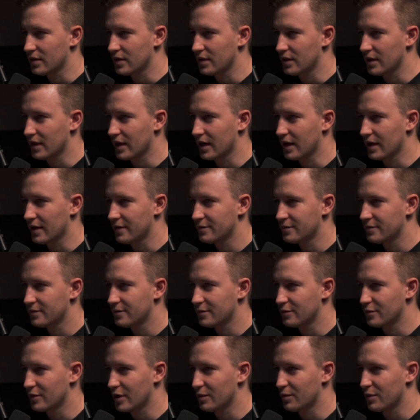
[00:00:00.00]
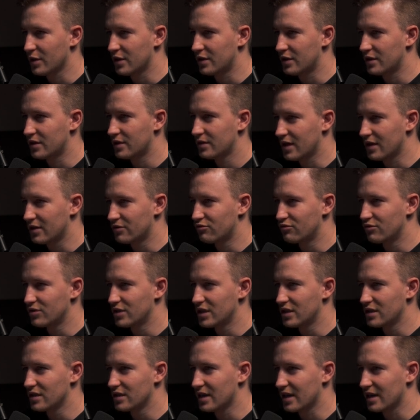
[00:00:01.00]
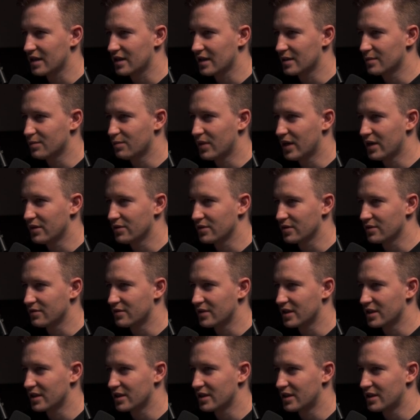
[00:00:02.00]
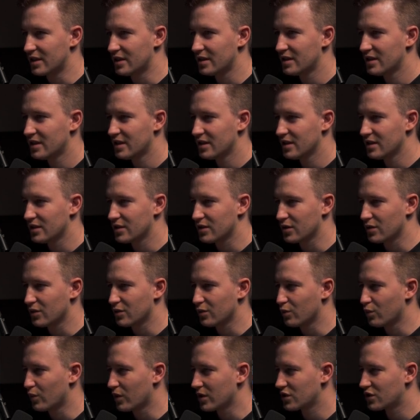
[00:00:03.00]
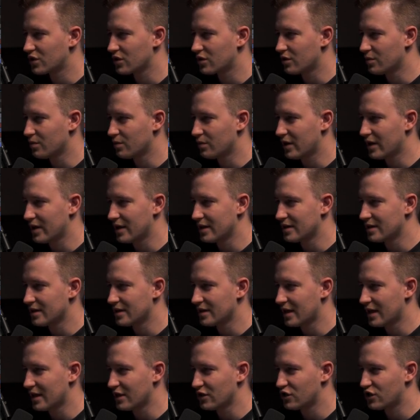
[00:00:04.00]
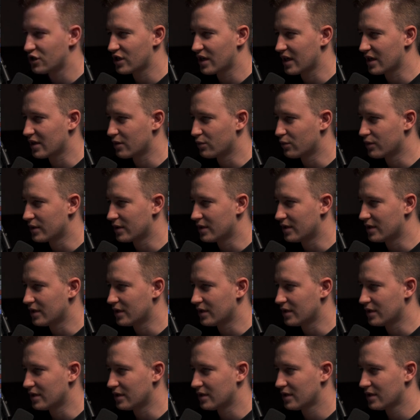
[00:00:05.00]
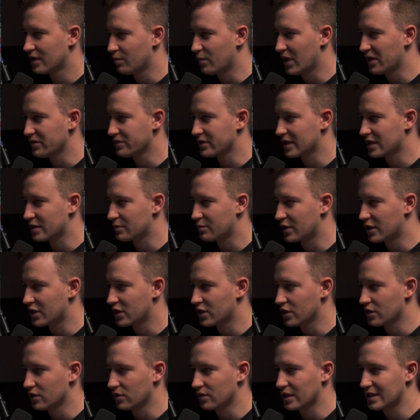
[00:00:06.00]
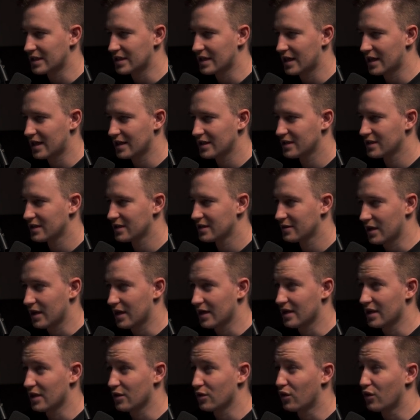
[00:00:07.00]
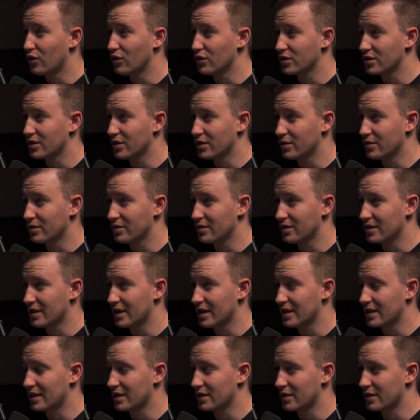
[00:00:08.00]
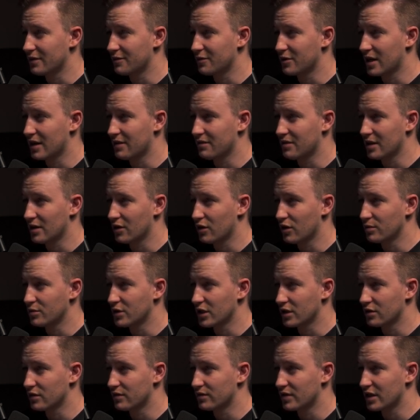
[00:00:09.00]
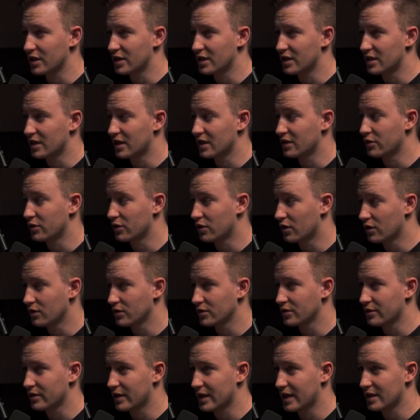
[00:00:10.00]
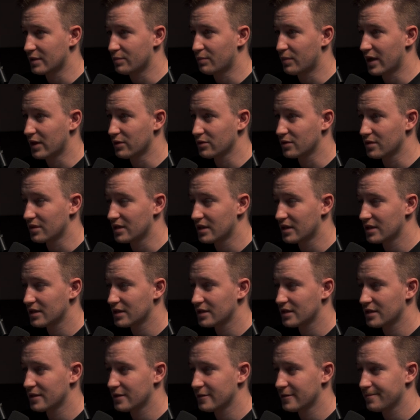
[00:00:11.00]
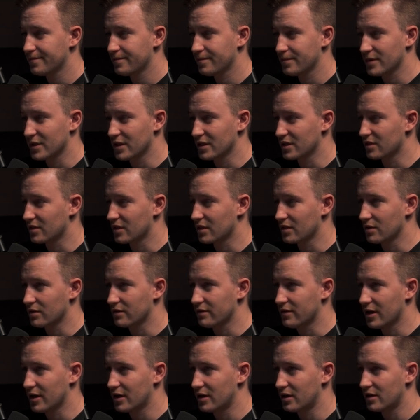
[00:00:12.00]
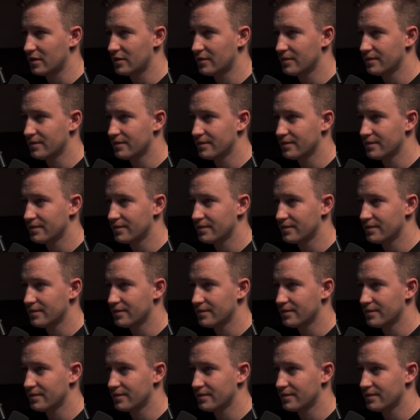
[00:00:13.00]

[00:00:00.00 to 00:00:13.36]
Yeah, way better. I really like that bounce over here. So once you combine a shake with the bounce expression on the size, and then also like if you have an object over here and you also add bounce to this, this is gonna look fire.